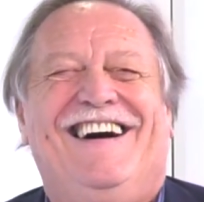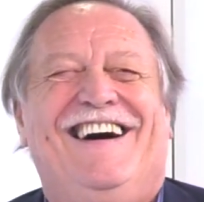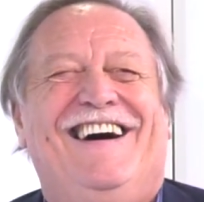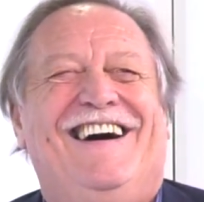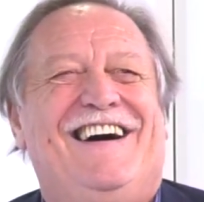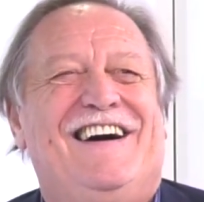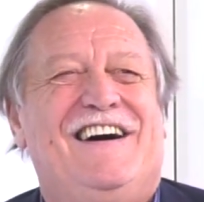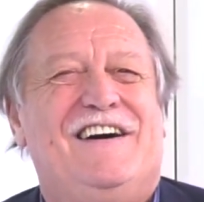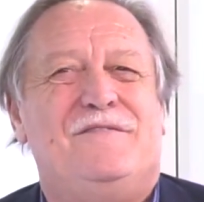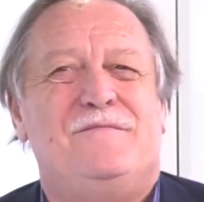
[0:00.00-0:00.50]

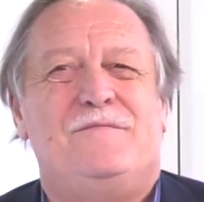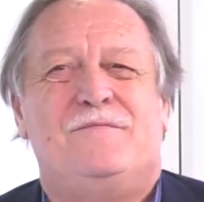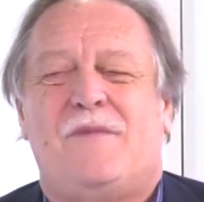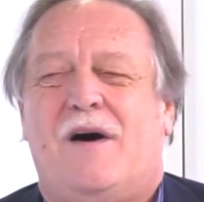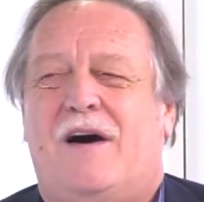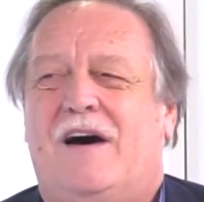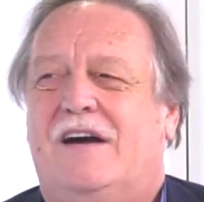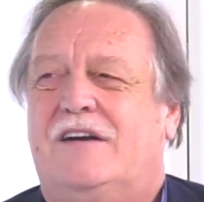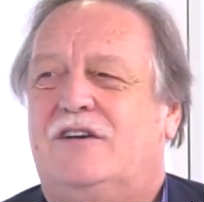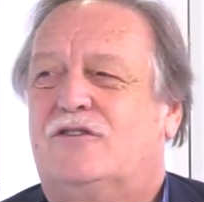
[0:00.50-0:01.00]

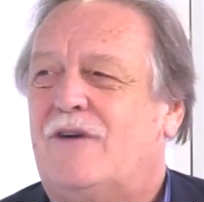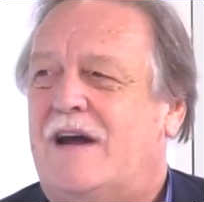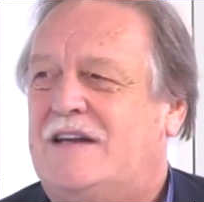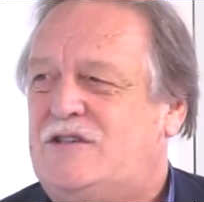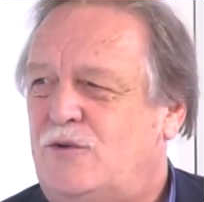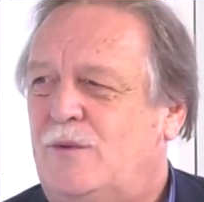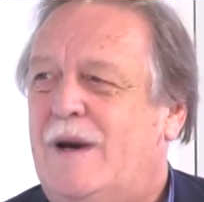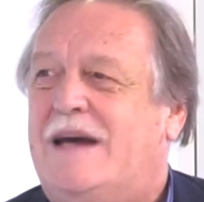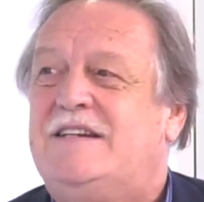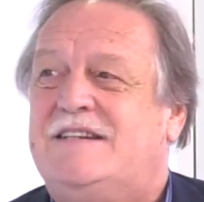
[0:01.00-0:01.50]
I
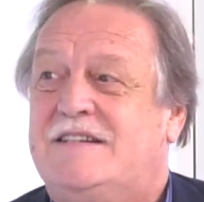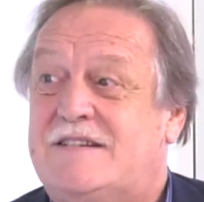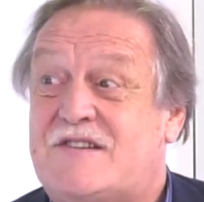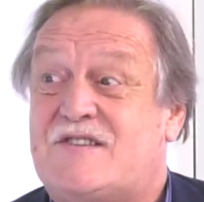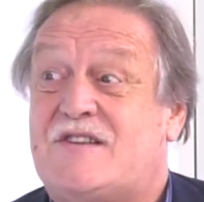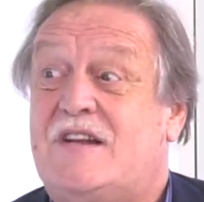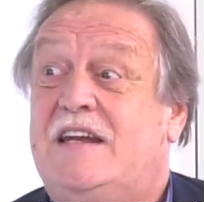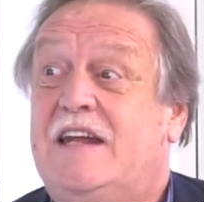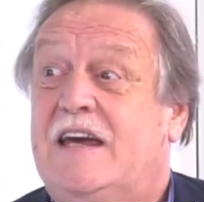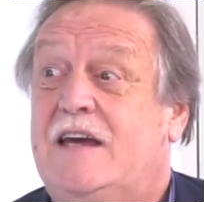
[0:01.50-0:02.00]
graduated as
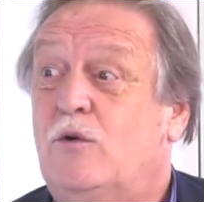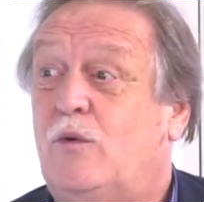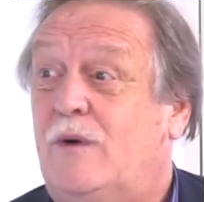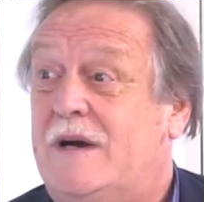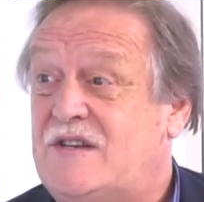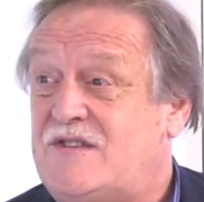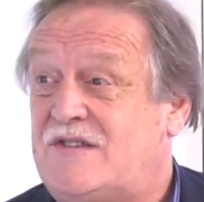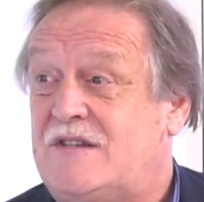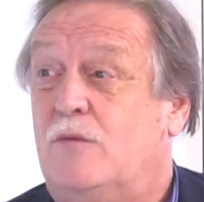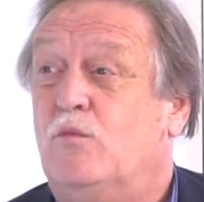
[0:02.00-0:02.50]
a linguist